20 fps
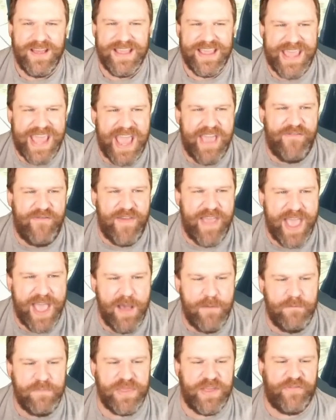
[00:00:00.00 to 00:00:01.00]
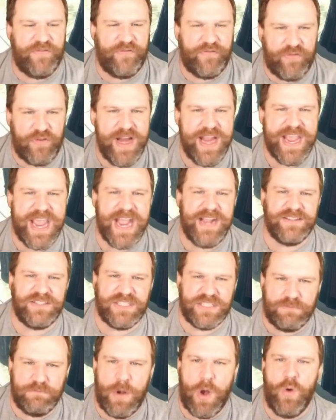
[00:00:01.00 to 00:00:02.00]
Give him the freaking
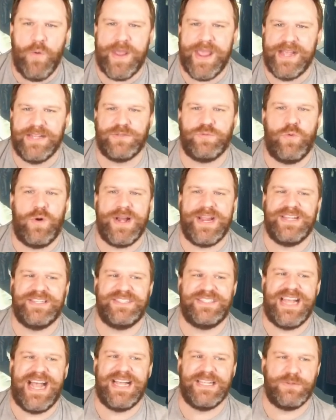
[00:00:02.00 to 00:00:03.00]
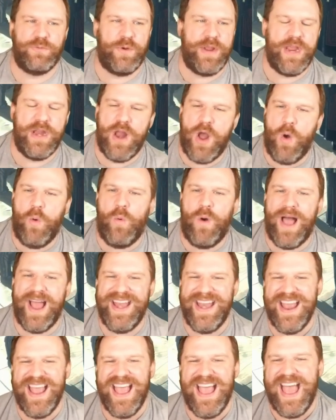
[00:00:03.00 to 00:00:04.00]
smoke is what he says. Well, you know what?